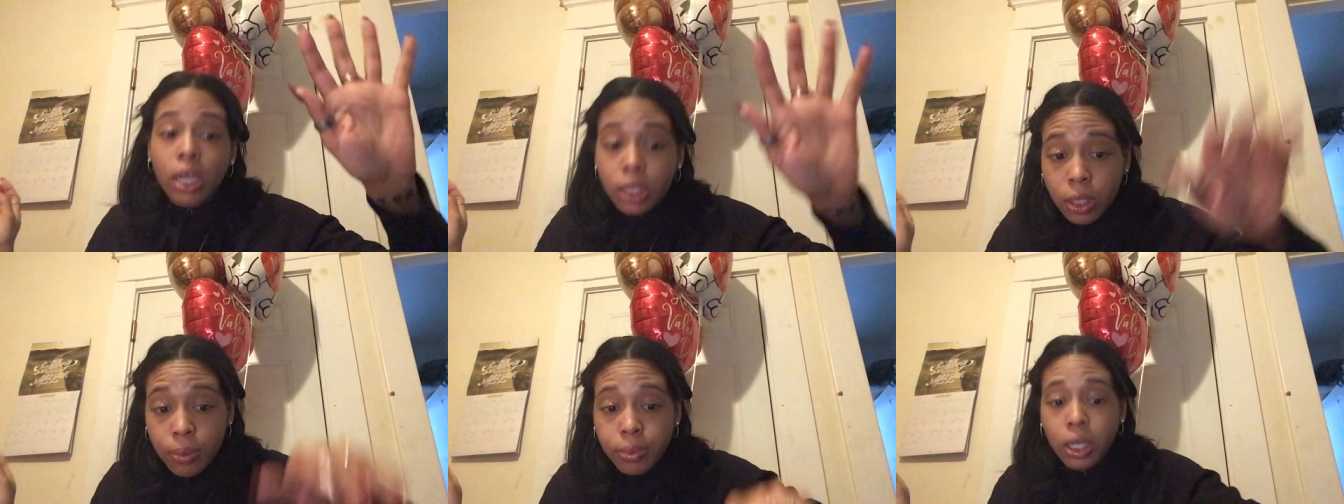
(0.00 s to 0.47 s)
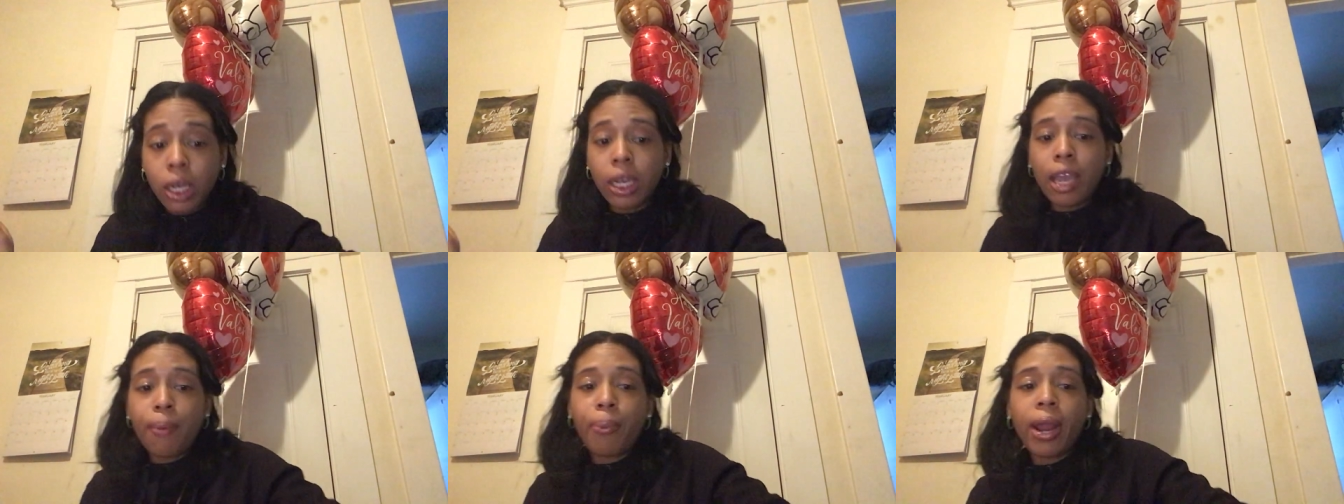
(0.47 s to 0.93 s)
Someone's going to
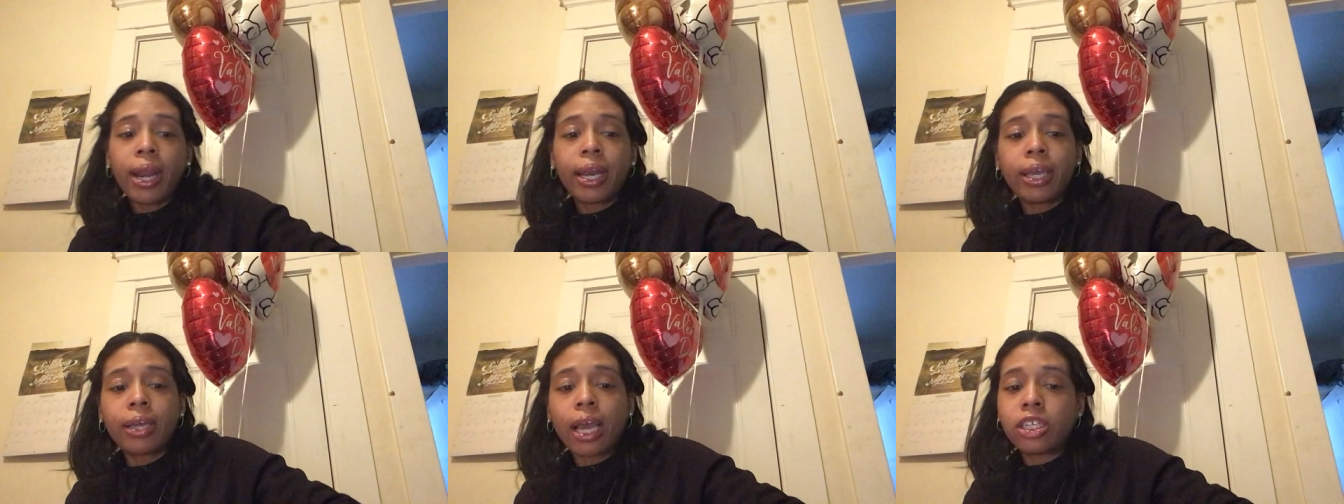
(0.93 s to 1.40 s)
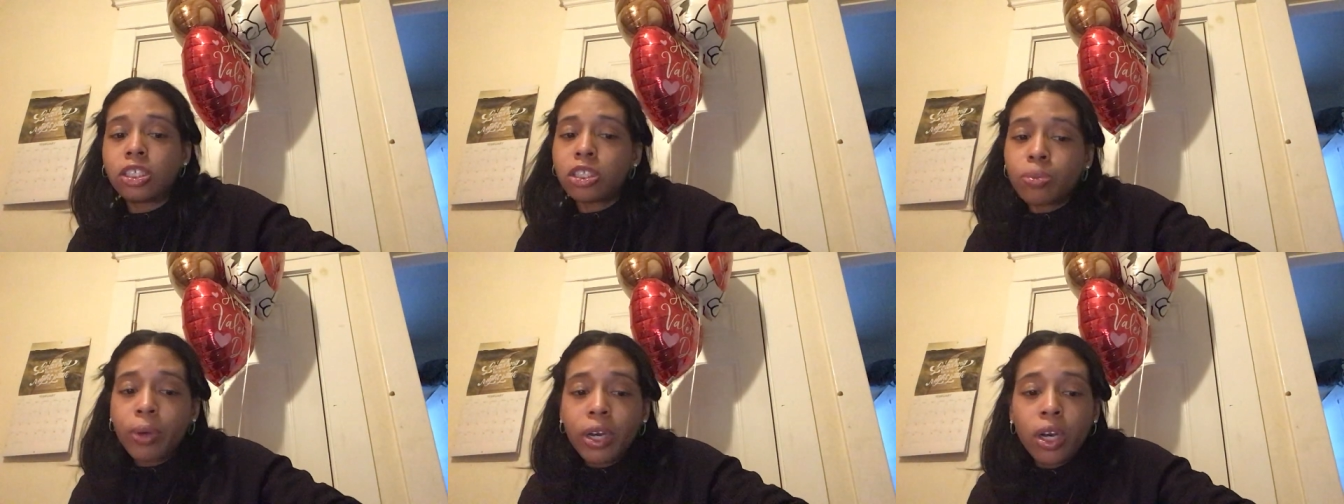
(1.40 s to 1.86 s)
get pregnant. I
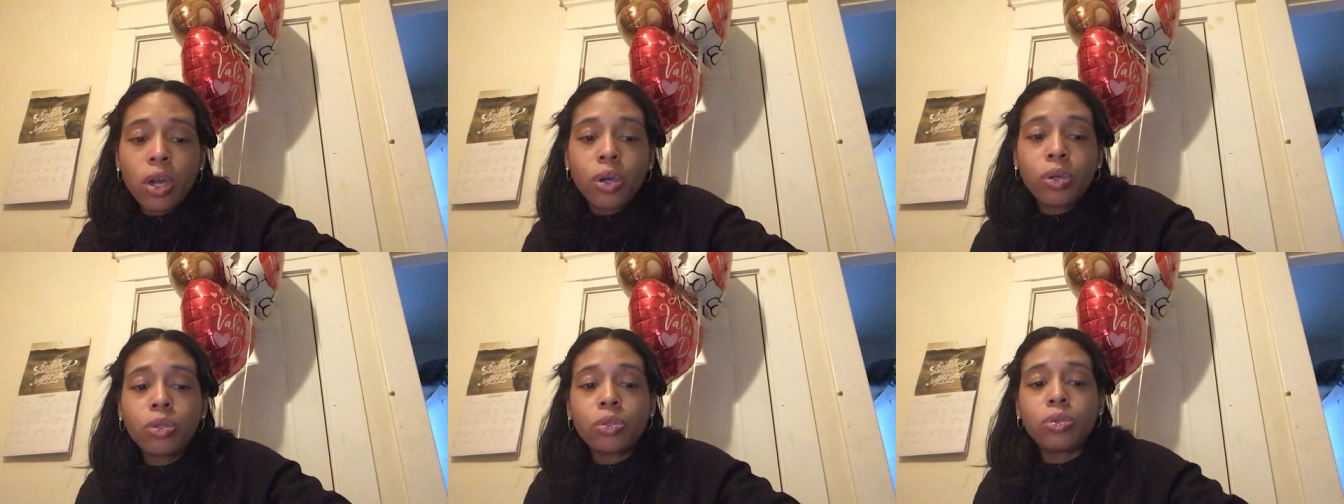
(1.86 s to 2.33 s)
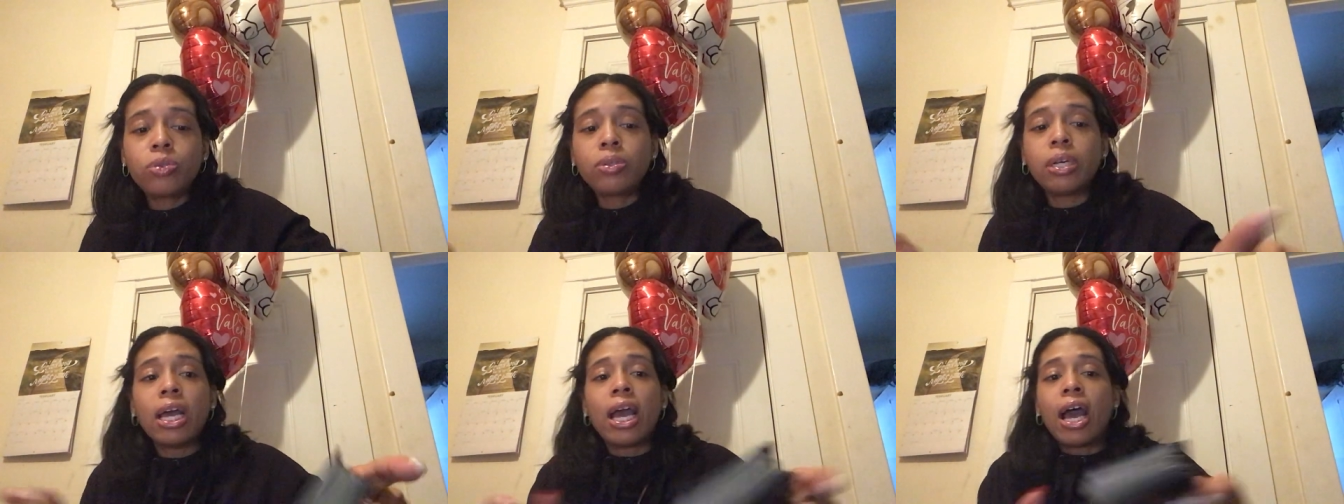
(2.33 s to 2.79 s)
just want to know who.
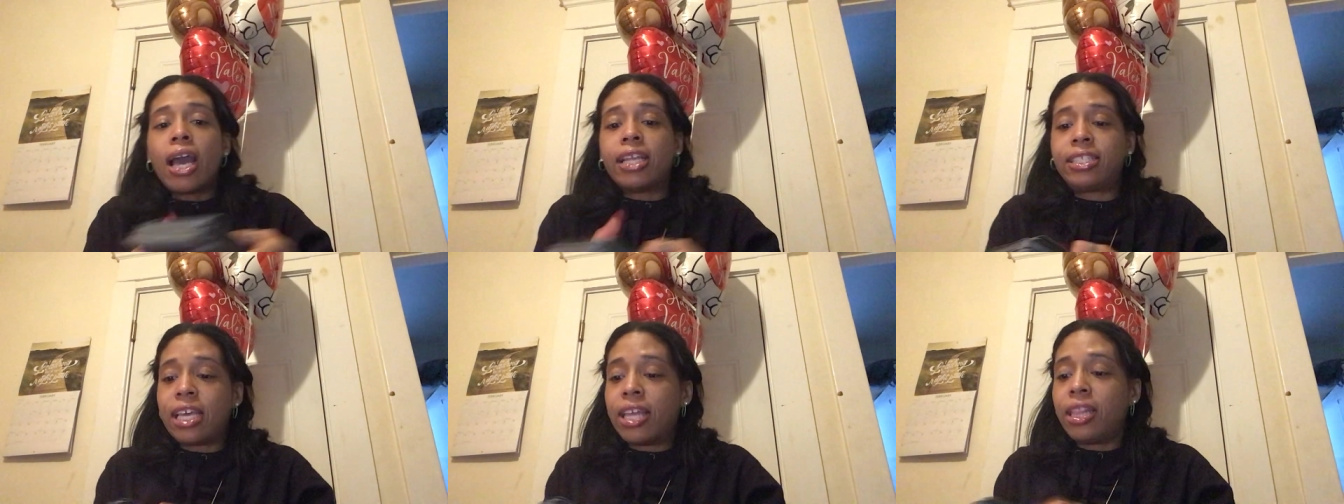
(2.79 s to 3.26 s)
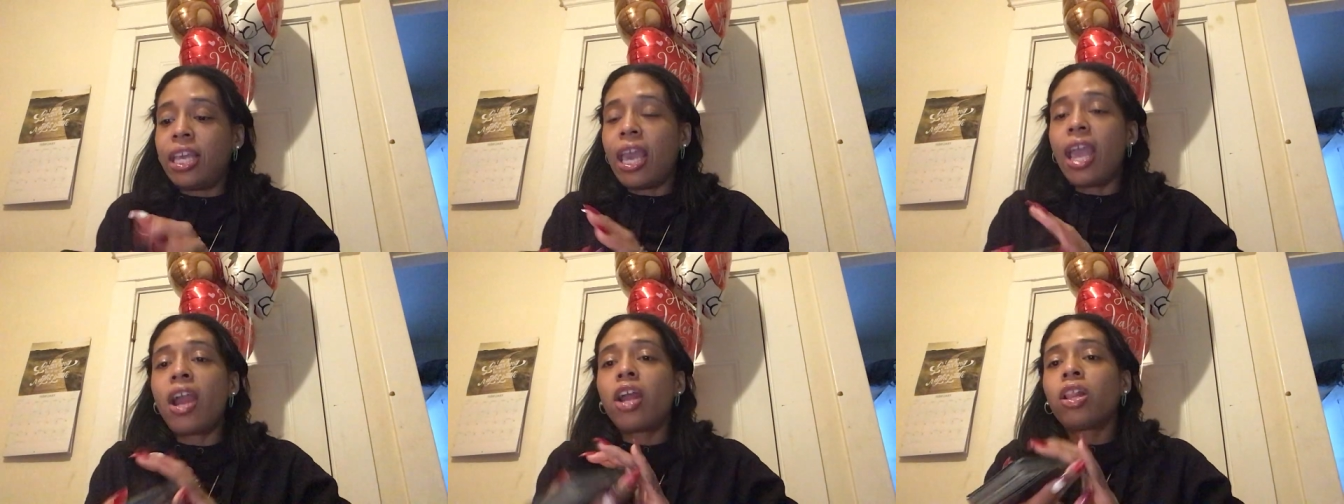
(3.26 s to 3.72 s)
It's in
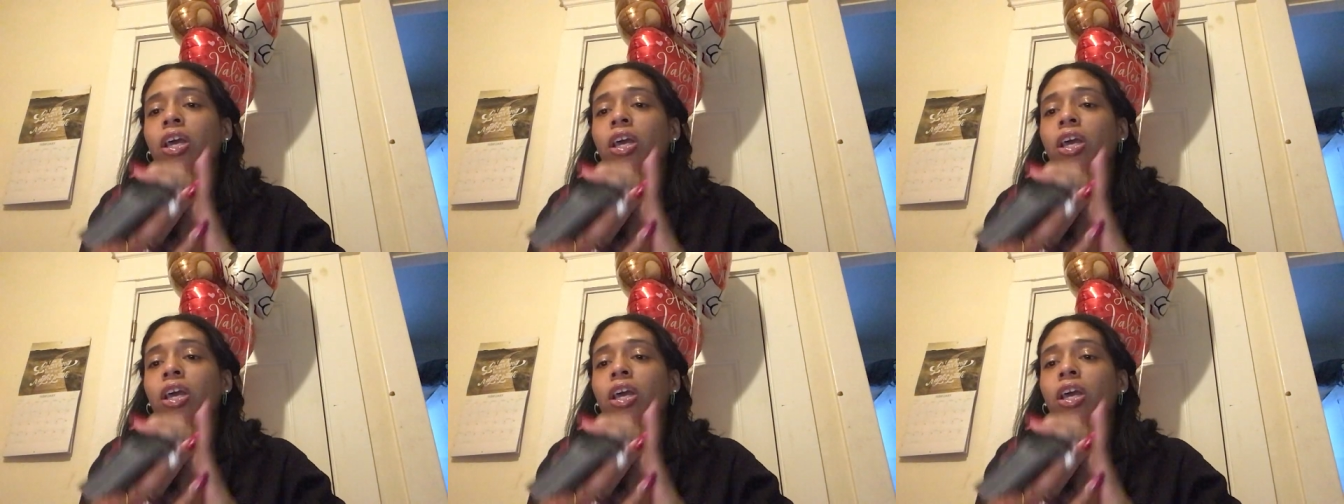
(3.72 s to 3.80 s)
the air.